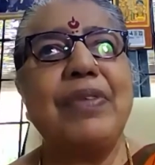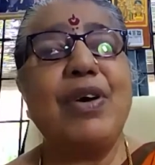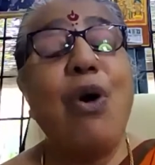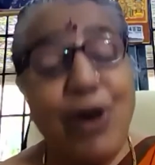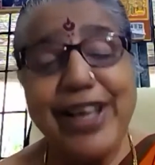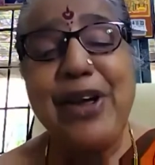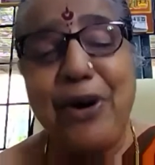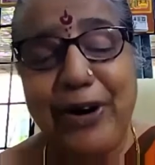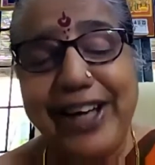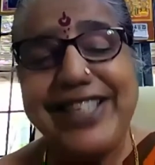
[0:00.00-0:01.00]
holding your
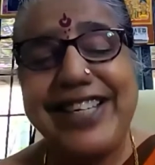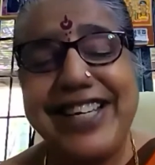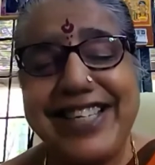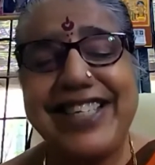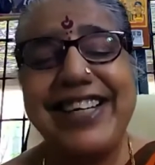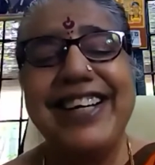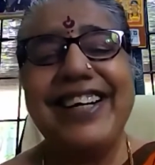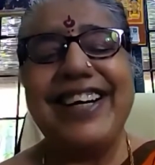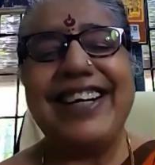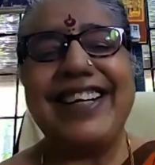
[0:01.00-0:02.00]
horses
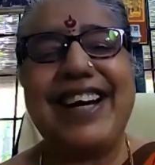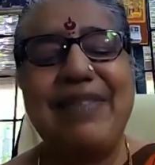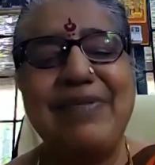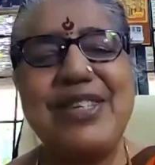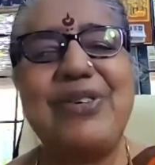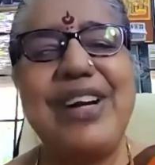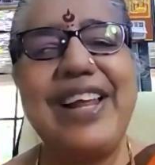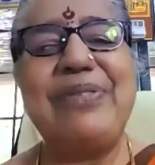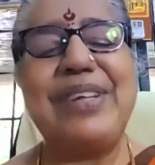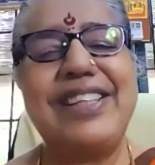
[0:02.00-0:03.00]
comes only
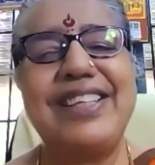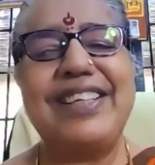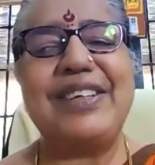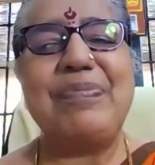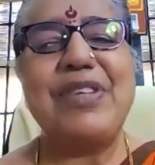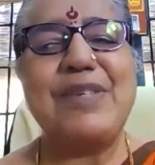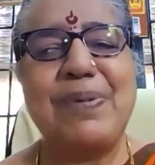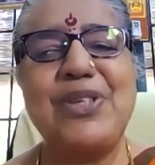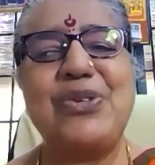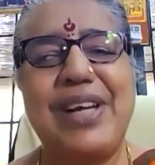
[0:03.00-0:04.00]
with
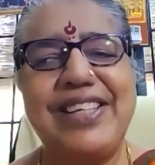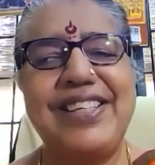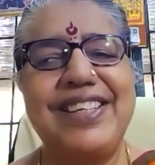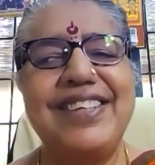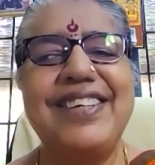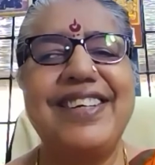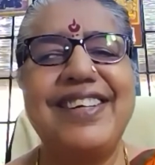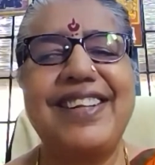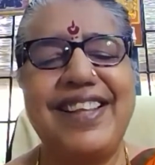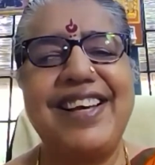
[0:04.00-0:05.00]
spirituality,
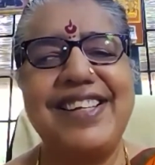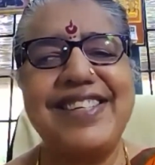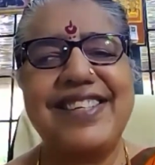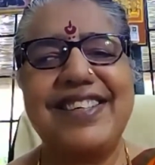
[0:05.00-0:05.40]
nothing else.